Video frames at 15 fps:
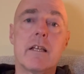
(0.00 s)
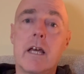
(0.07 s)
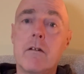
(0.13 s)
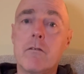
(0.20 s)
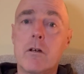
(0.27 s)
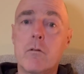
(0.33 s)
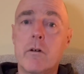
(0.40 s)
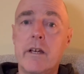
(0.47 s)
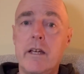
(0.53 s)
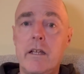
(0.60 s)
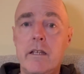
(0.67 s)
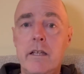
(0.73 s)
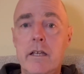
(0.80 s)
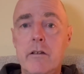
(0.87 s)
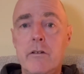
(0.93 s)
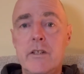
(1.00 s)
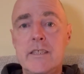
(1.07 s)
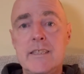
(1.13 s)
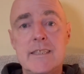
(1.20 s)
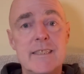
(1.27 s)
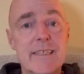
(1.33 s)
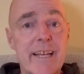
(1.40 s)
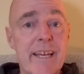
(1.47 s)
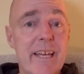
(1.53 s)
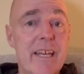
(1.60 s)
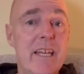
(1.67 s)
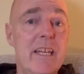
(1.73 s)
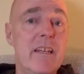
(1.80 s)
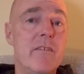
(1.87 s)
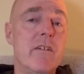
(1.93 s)
Have a great New Year's
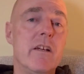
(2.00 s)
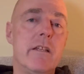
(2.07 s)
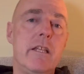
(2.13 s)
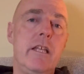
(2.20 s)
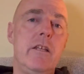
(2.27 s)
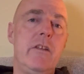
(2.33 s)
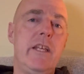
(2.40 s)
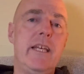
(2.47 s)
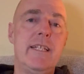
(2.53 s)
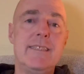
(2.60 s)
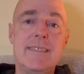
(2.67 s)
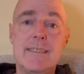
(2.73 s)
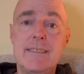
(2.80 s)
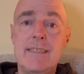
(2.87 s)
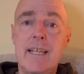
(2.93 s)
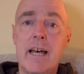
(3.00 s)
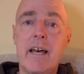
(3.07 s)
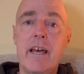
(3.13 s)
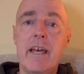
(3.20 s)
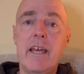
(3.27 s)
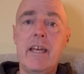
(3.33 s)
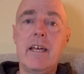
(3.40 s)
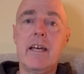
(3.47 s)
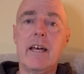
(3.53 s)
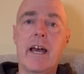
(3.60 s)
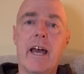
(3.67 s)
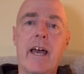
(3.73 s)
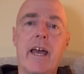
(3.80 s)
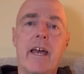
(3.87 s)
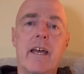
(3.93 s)
Eve, New Year's Day,
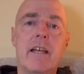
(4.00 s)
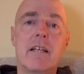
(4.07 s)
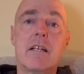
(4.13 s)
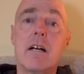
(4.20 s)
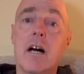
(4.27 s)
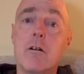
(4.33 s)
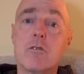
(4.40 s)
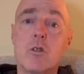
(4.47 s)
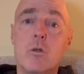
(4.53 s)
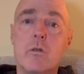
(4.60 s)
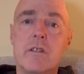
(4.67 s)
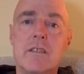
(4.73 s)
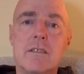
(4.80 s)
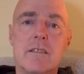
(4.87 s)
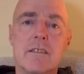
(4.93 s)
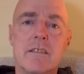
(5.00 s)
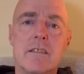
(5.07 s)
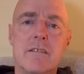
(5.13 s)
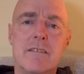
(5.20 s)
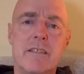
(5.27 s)
and I'll talk to you soon.